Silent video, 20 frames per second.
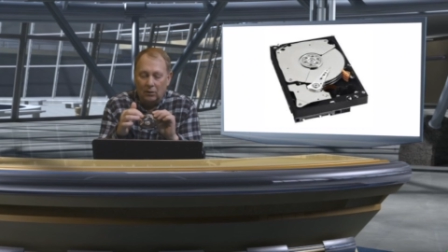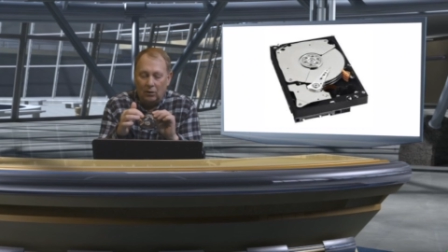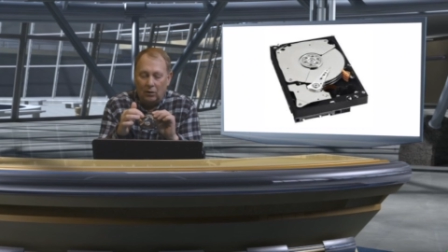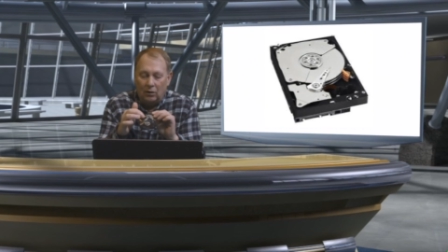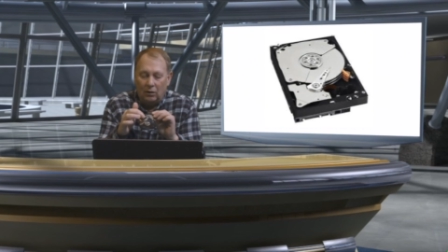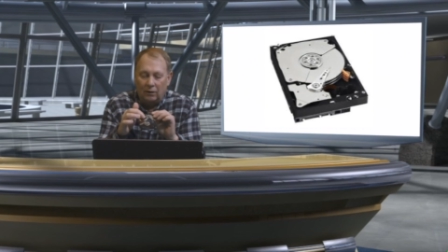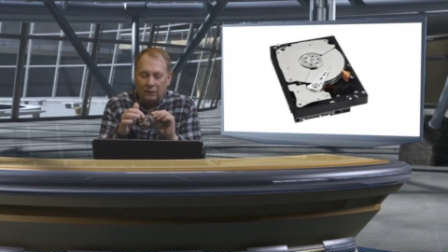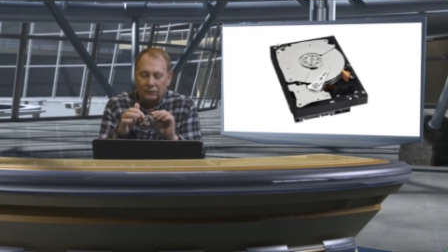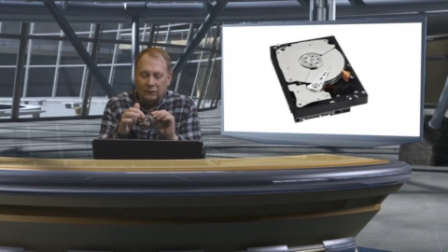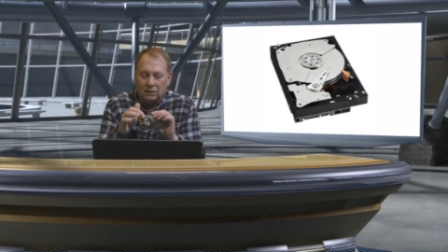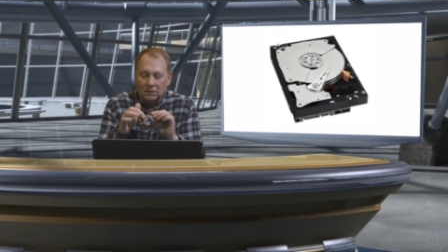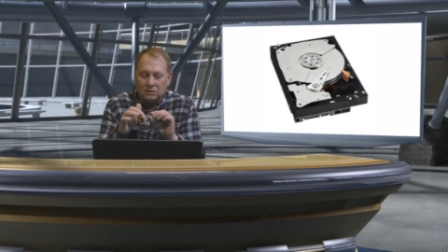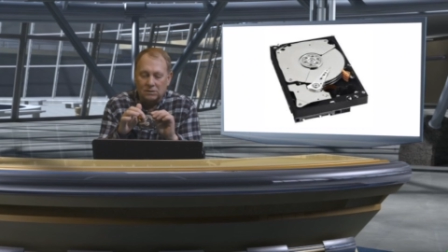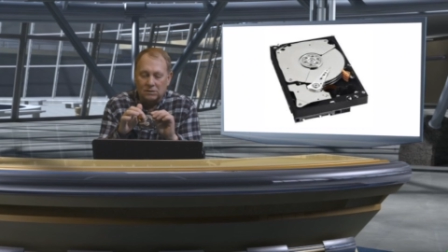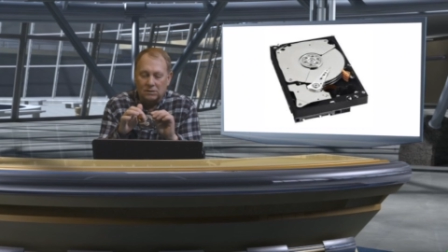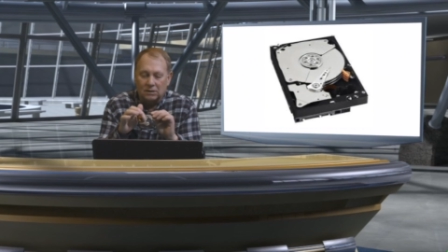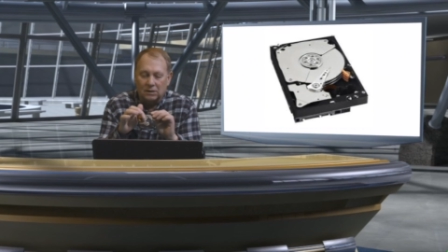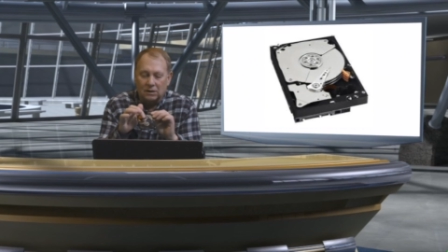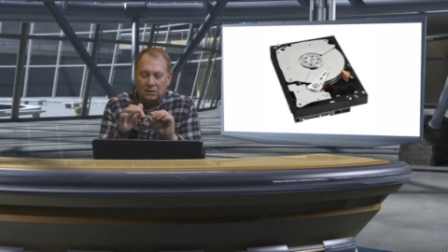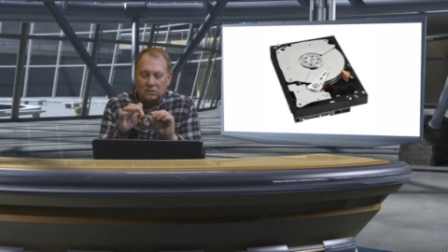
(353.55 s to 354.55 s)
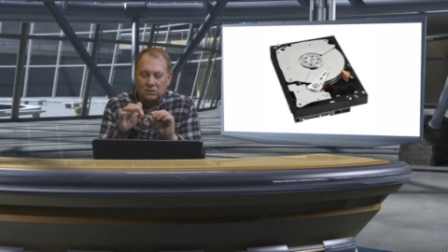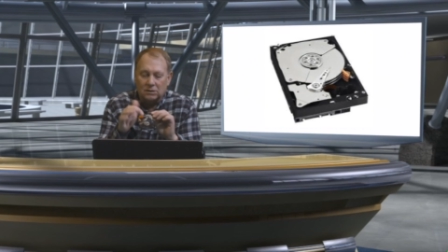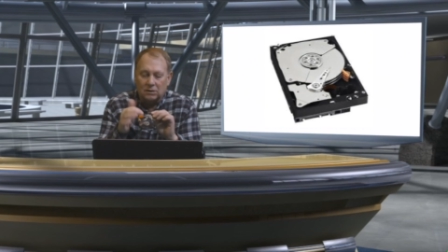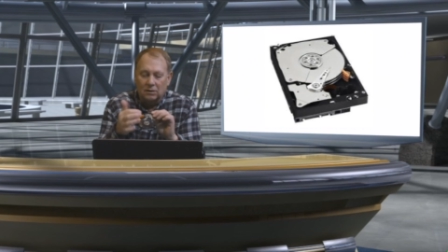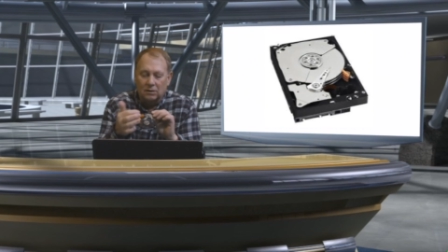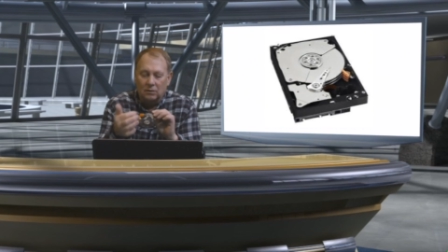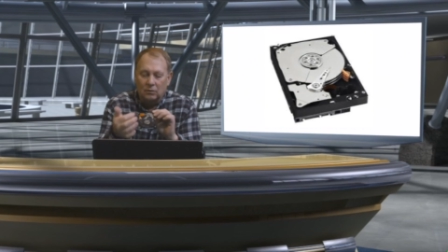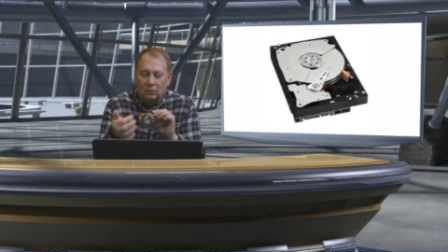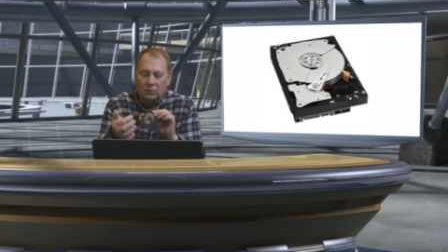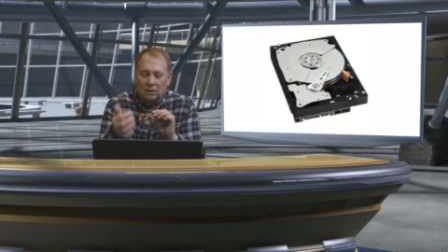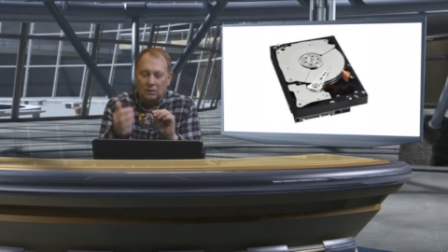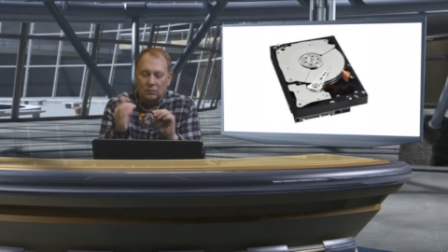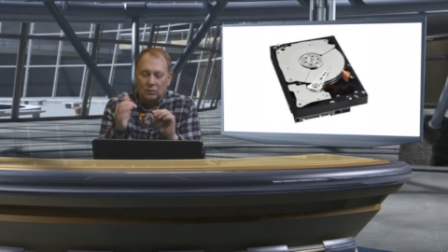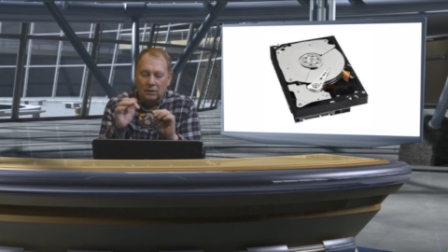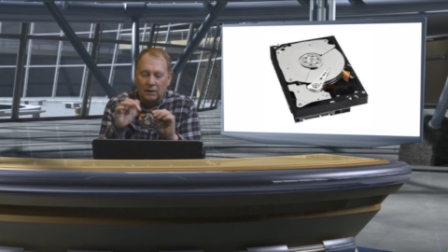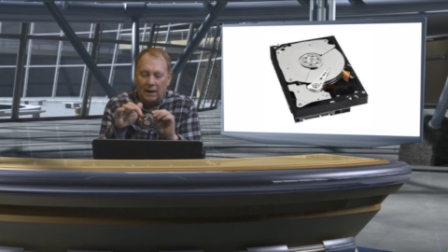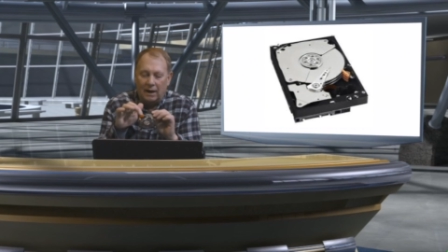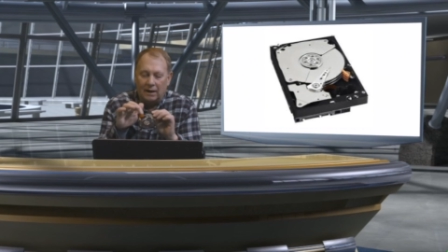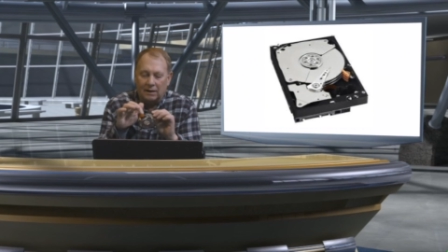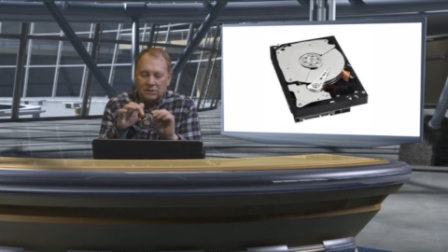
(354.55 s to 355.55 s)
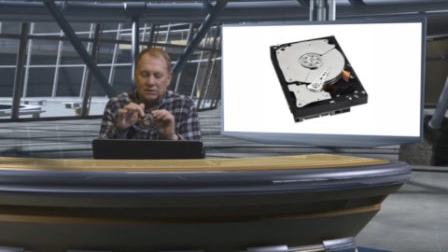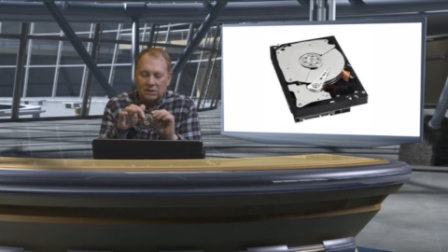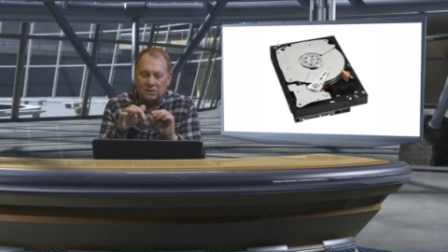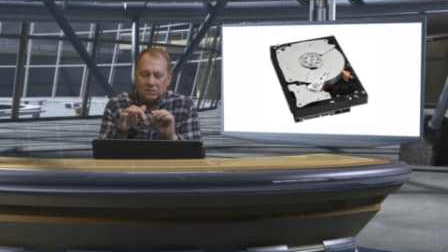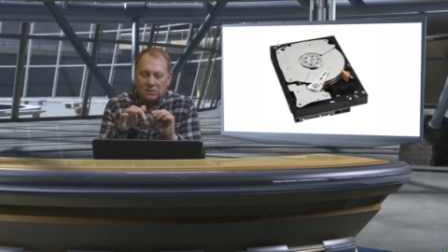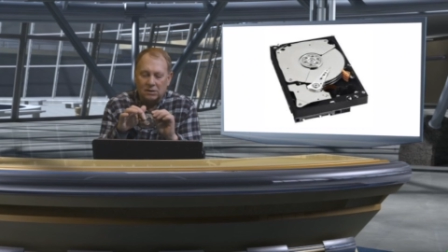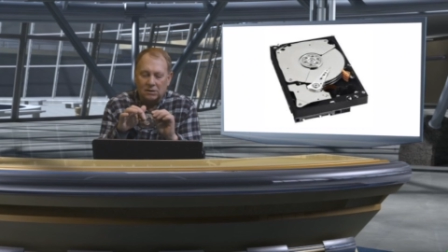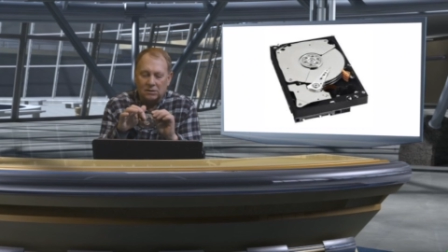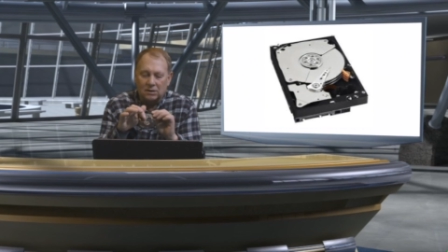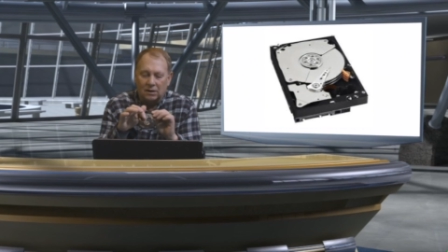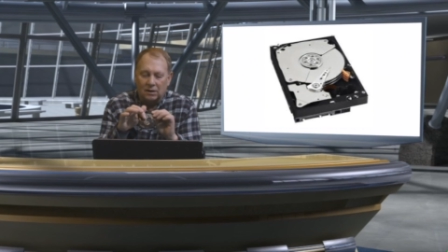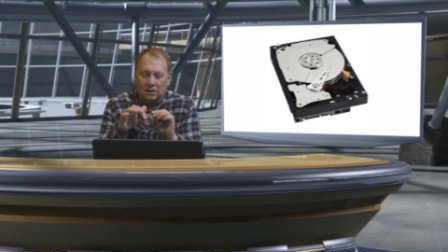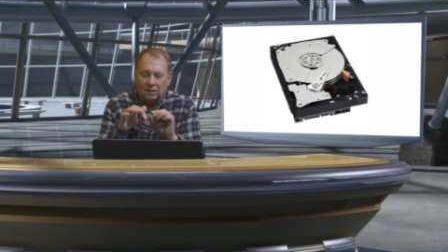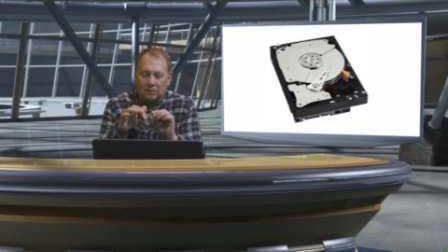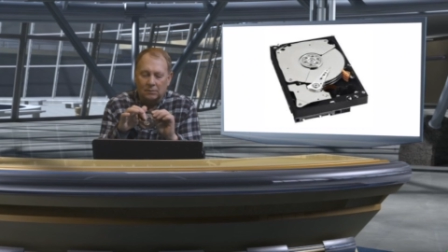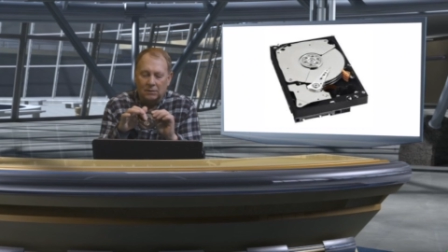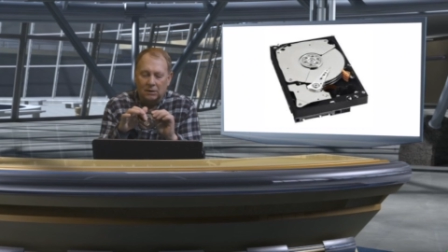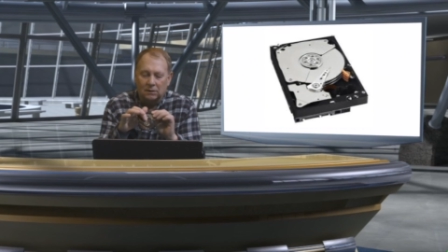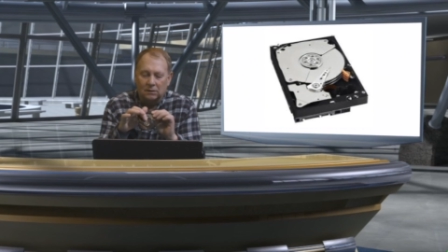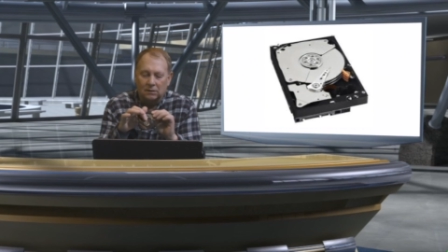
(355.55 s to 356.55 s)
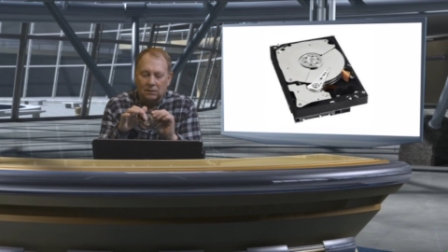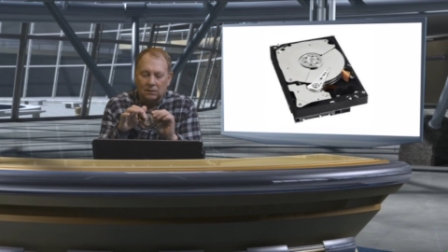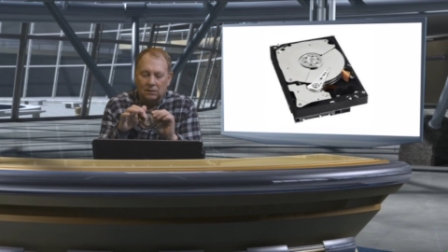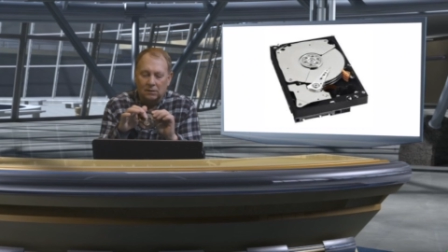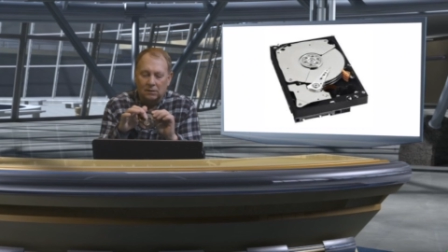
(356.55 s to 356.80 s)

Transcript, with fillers: off this disk, we would access the document.